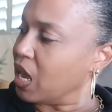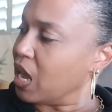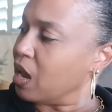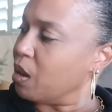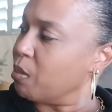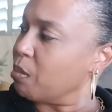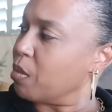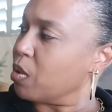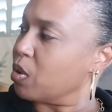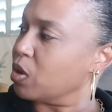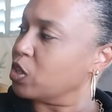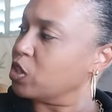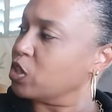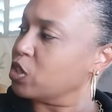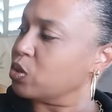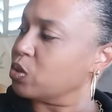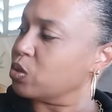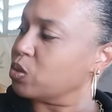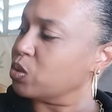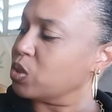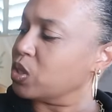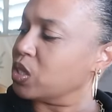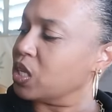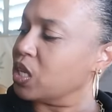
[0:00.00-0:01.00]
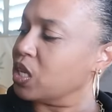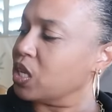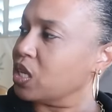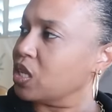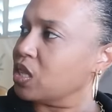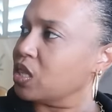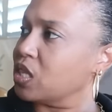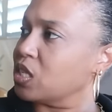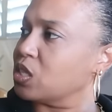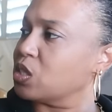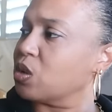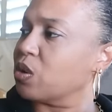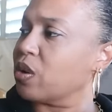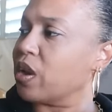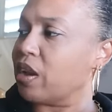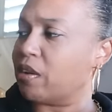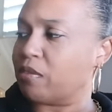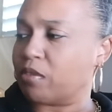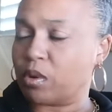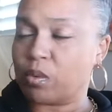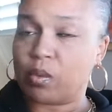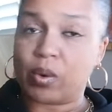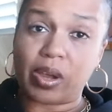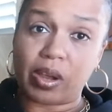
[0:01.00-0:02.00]
dollars at Marshalls. Again, these are
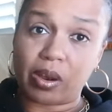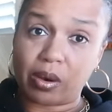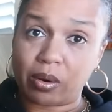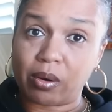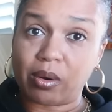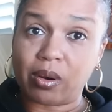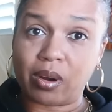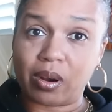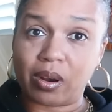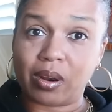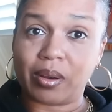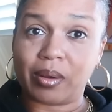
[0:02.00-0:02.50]
everywhere.